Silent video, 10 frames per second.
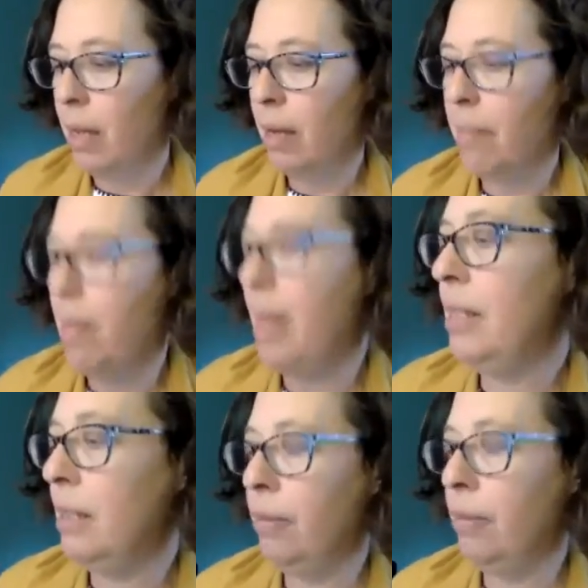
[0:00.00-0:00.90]

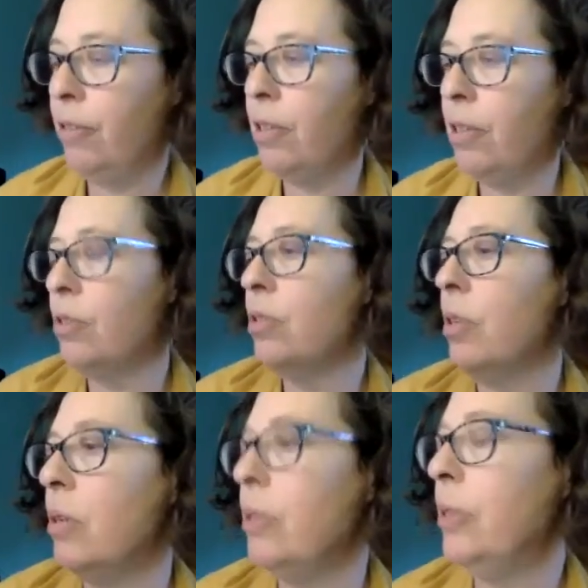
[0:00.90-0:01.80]
Medicine for the
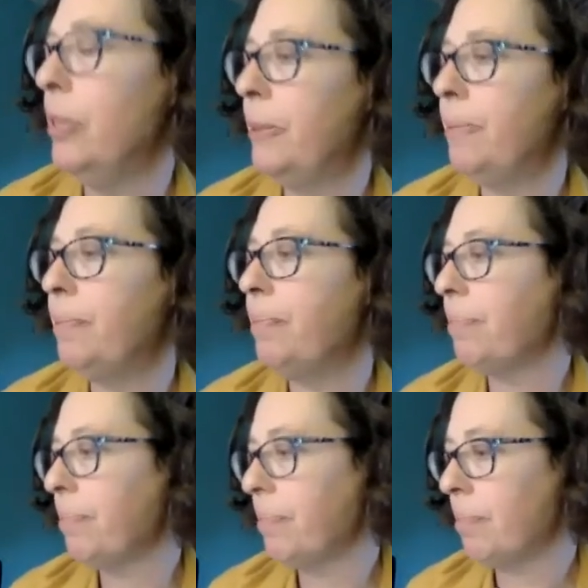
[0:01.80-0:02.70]
Soul.
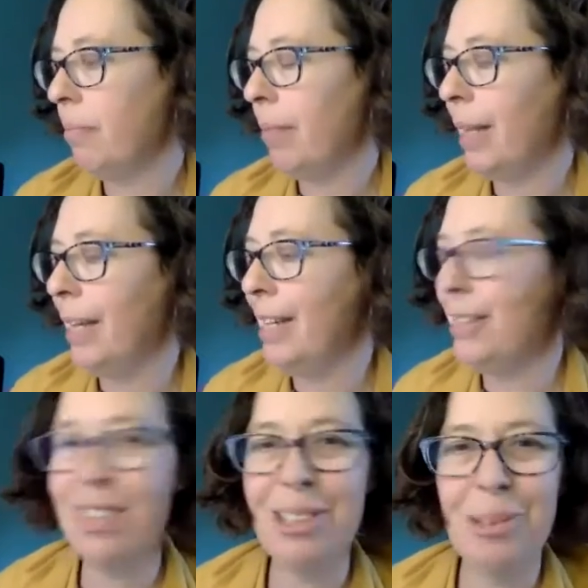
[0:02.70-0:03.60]
And it
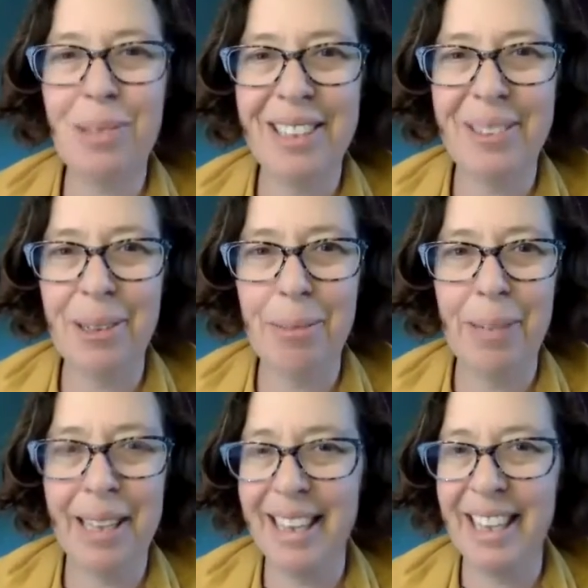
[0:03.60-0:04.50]
starts with a quote
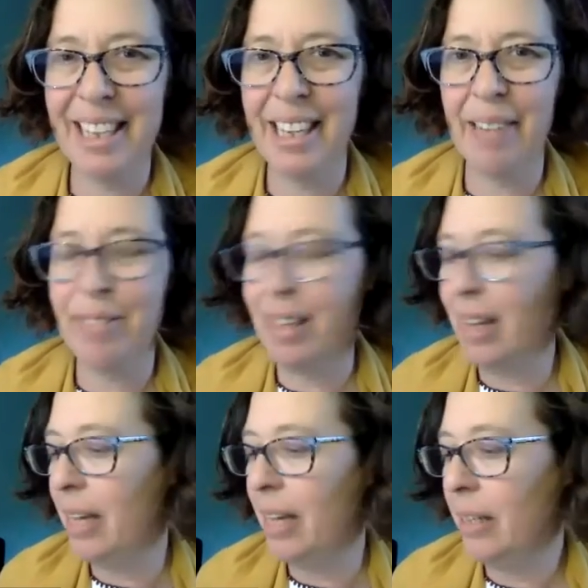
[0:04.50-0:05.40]
by Elena
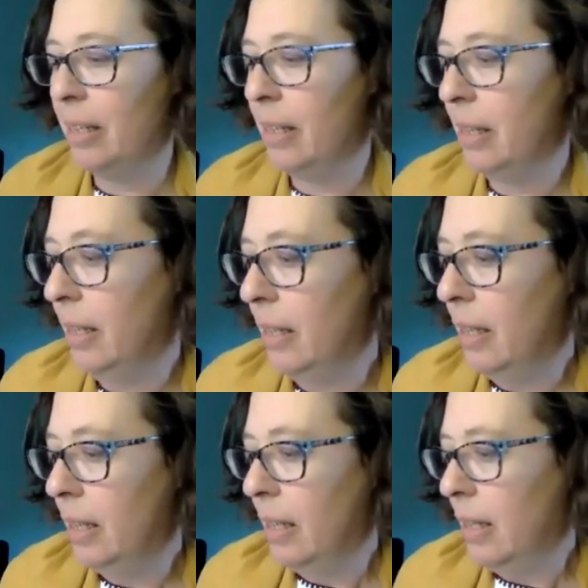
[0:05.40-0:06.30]
Avila.
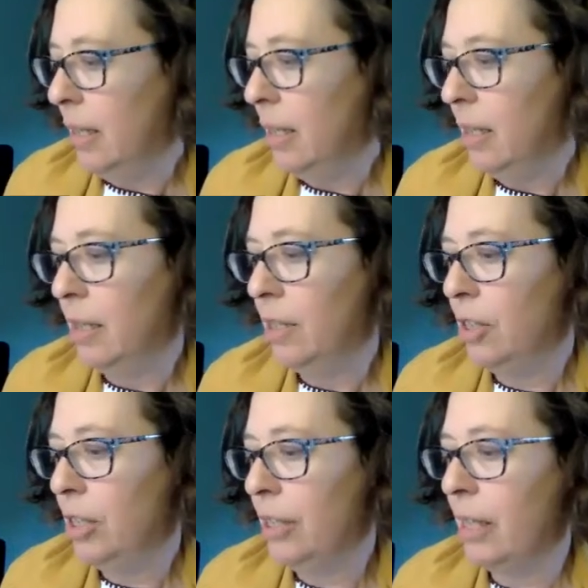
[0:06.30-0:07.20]
And
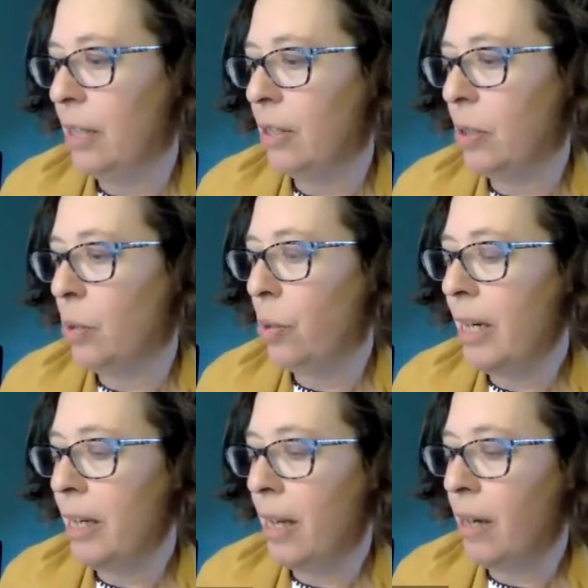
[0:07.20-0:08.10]
she says,
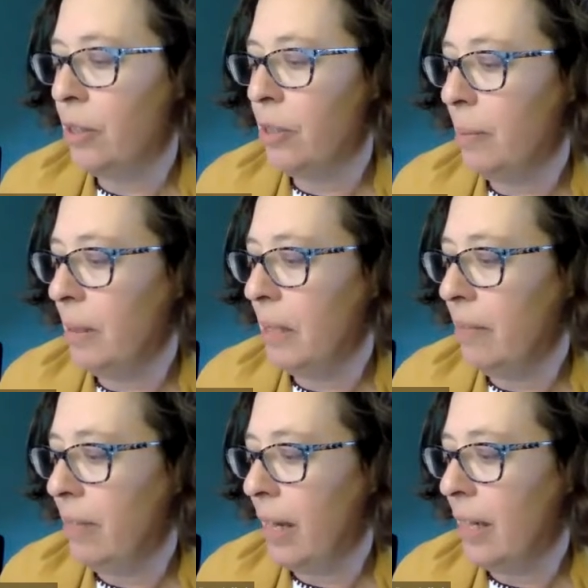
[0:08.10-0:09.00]
"Curanderos
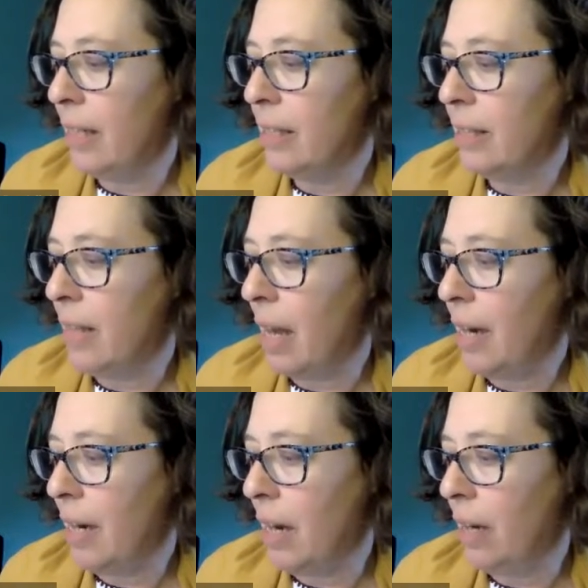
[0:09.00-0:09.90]
believe that it is not
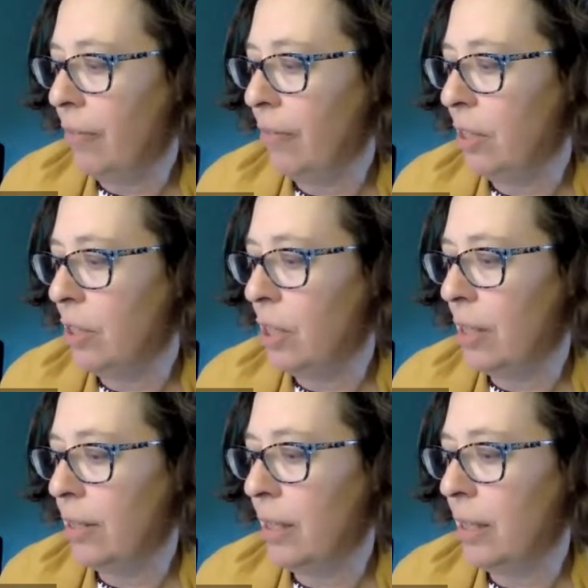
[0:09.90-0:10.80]
enough to
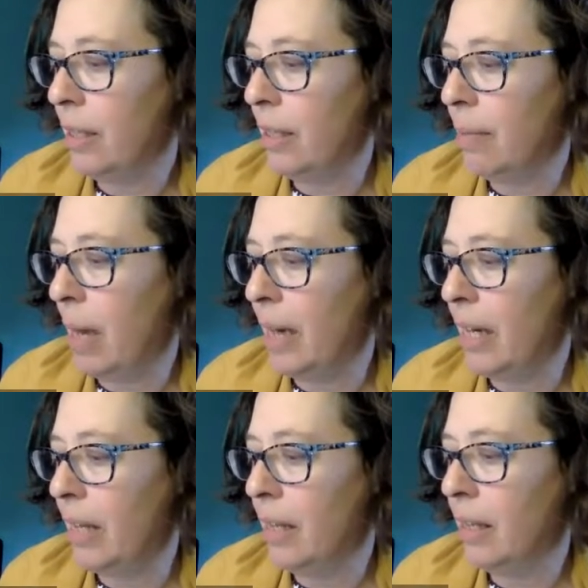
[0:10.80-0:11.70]
just heal the
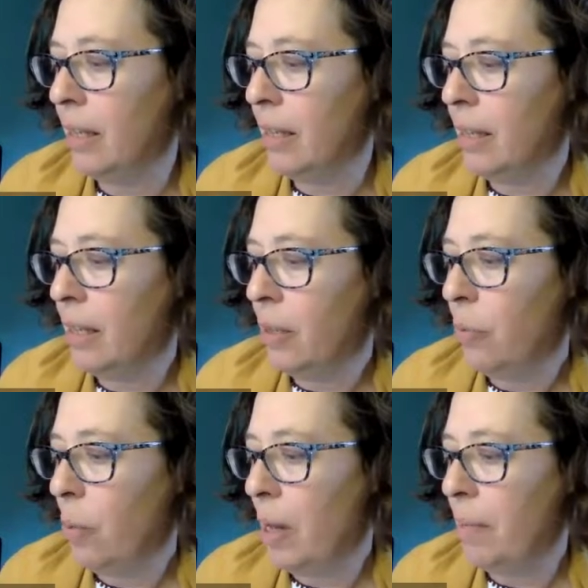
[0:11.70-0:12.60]
body.
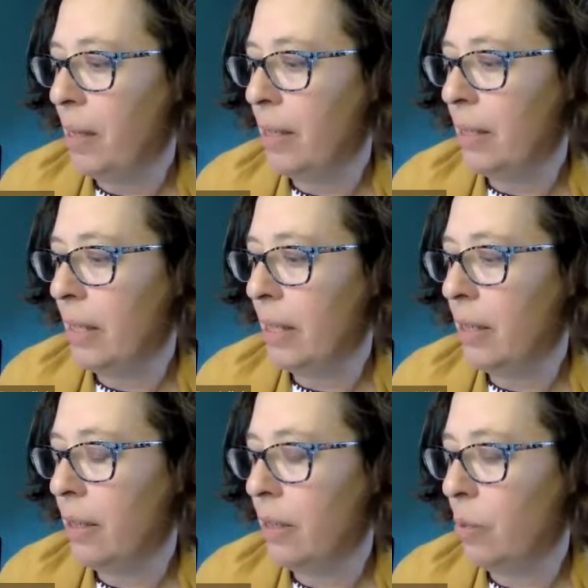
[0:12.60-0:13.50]
One must
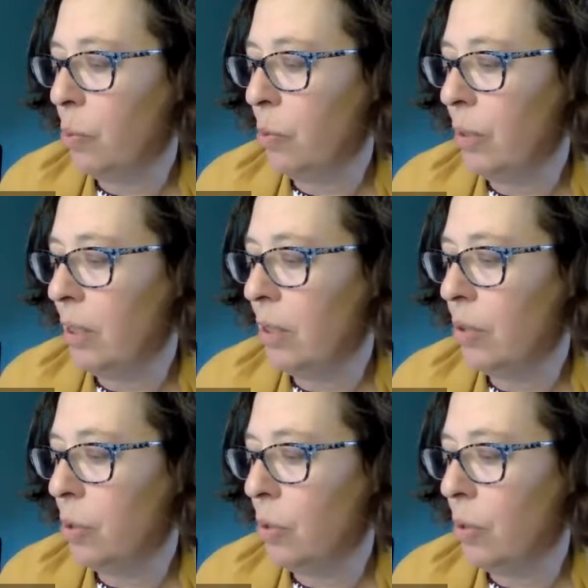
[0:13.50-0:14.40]
heal the wounded
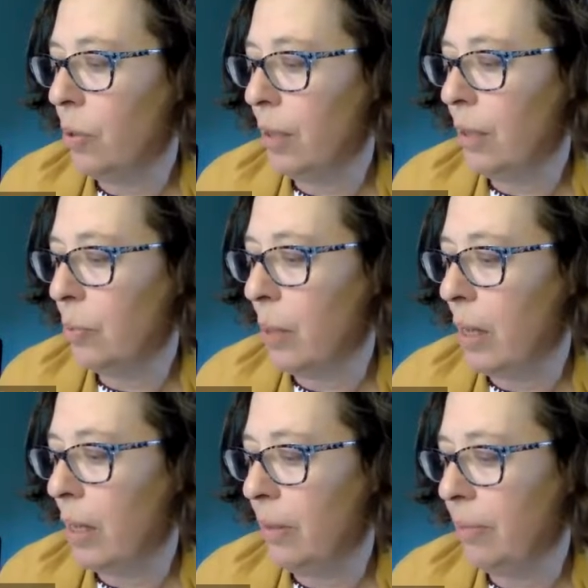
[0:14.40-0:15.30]
soul as
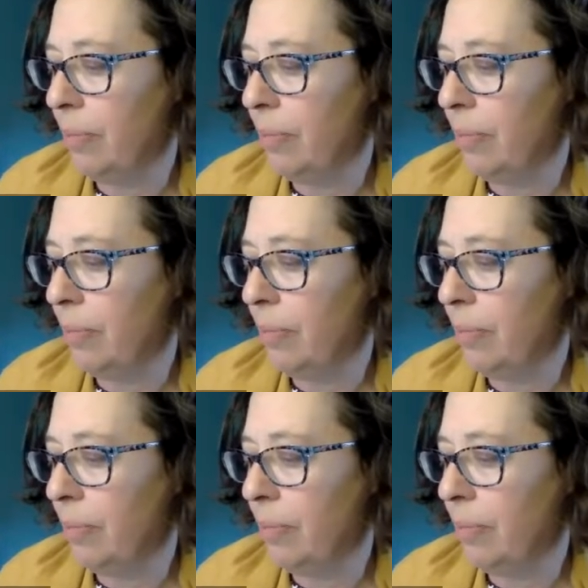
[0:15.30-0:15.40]
well."